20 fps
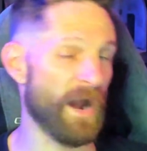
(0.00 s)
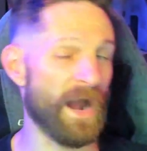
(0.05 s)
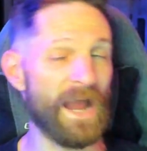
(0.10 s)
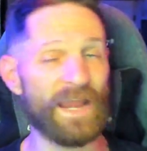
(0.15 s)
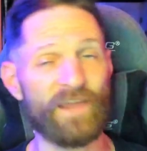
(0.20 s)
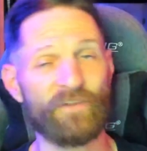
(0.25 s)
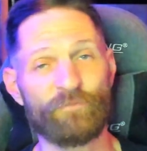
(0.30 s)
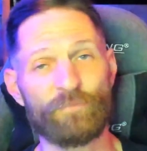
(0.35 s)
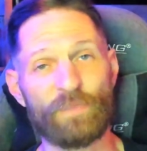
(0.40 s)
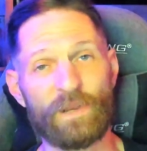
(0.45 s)

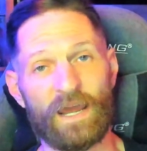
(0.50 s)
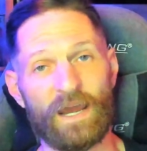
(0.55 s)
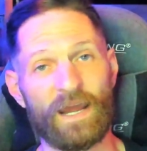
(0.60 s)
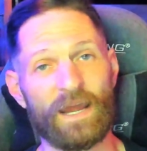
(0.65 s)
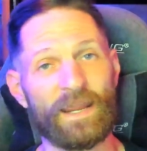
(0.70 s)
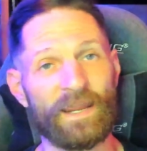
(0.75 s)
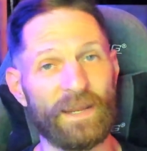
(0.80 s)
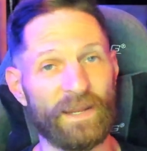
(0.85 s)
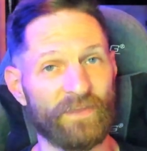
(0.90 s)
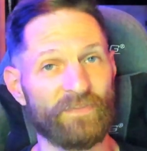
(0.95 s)
I have been
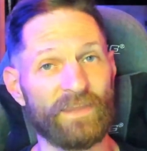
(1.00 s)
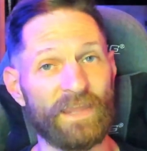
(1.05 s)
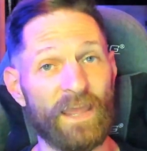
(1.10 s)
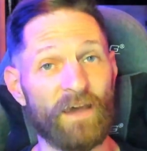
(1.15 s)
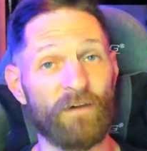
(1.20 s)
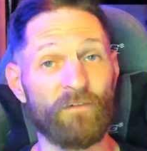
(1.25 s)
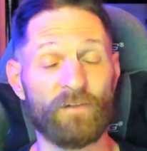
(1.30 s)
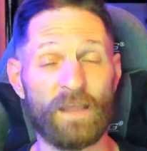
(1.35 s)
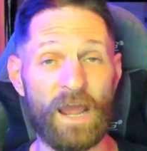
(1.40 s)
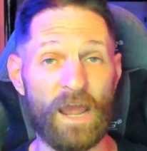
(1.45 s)
eyeing the
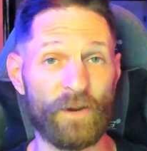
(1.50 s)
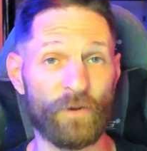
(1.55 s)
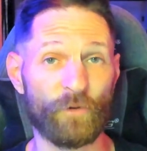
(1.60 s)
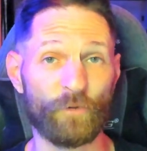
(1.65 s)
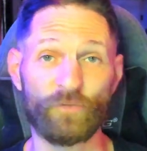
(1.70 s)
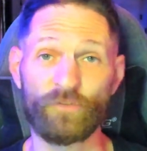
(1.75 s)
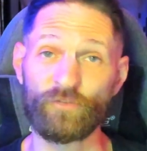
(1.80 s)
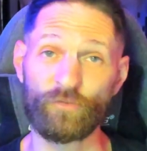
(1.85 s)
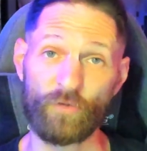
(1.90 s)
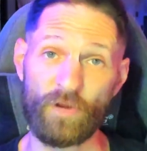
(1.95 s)

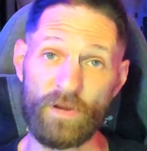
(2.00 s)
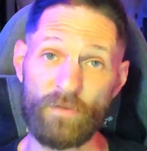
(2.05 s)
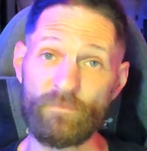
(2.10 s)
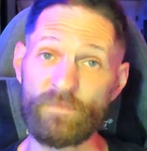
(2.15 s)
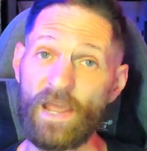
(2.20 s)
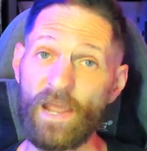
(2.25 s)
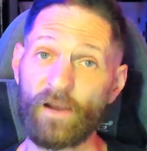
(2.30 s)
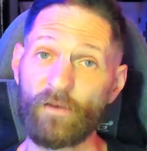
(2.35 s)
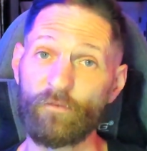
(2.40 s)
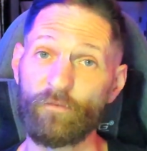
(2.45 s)
Elgato Stream
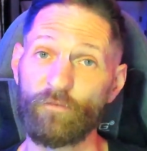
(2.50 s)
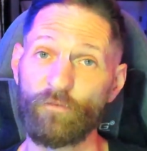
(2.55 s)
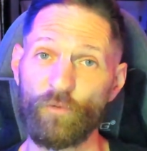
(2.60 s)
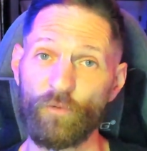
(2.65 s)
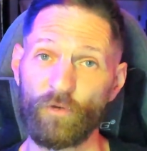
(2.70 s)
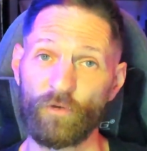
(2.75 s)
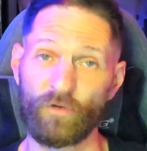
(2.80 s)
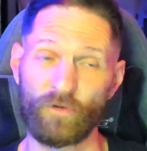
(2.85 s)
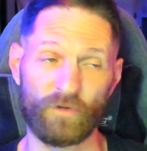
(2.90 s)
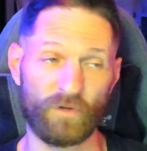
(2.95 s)
Deck
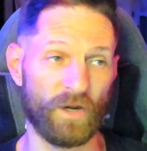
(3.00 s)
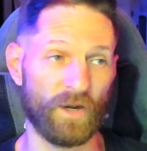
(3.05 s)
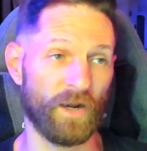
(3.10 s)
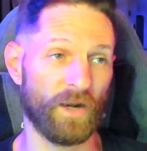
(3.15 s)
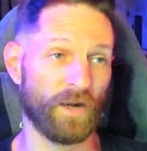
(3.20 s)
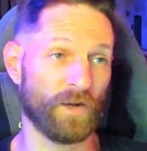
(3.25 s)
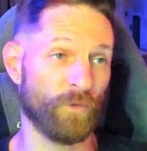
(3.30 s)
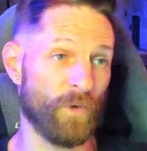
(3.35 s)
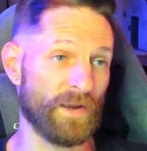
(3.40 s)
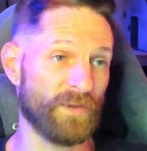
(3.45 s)
for
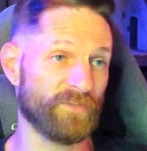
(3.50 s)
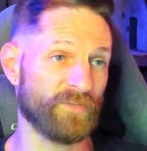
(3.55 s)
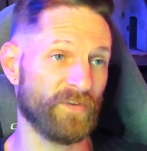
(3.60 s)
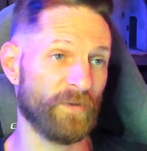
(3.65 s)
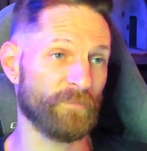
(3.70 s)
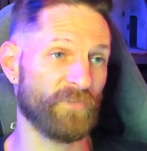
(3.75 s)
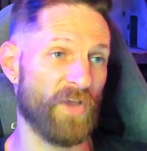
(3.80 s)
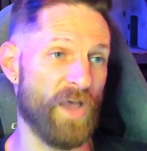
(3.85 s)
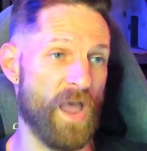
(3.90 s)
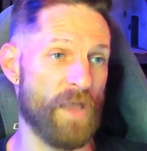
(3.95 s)
uh, quite
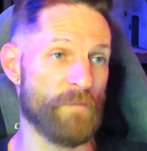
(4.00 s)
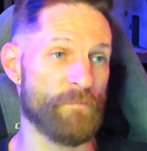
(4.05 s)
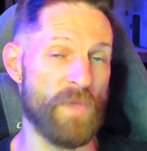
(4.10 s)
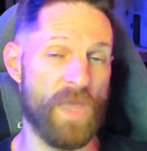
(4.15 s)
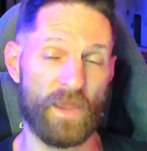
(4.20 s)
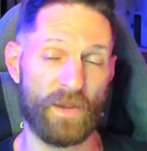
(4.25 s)
some time,